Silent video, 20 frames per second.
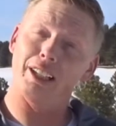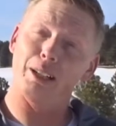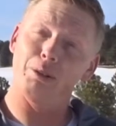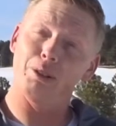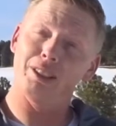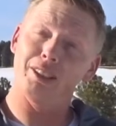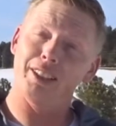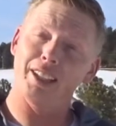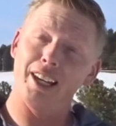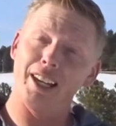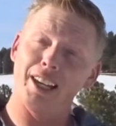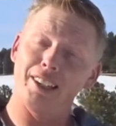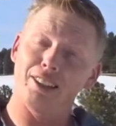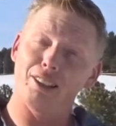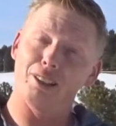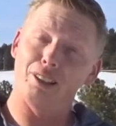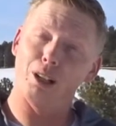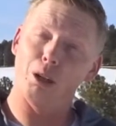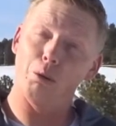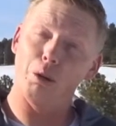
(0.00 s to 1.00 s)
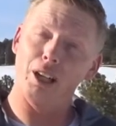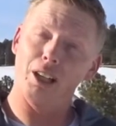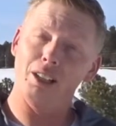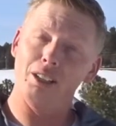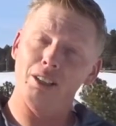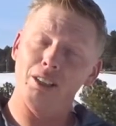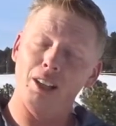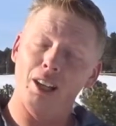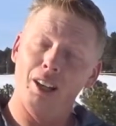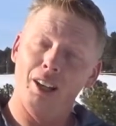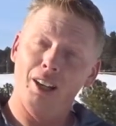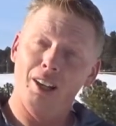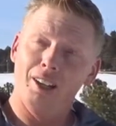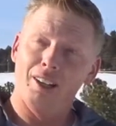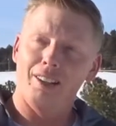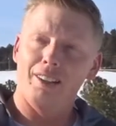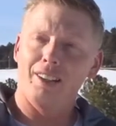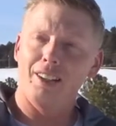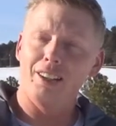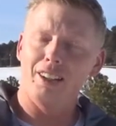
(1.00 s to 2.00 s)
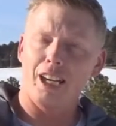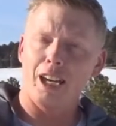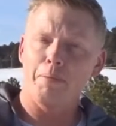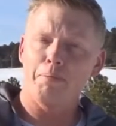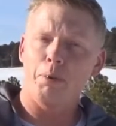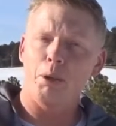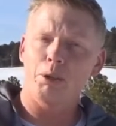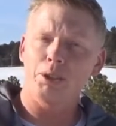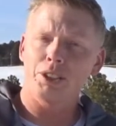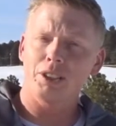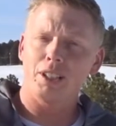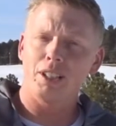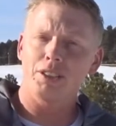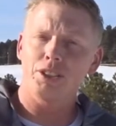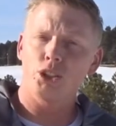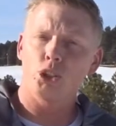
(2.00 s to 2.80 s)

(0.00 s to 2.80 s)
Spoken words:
I would say, at the low end than the Empulse does.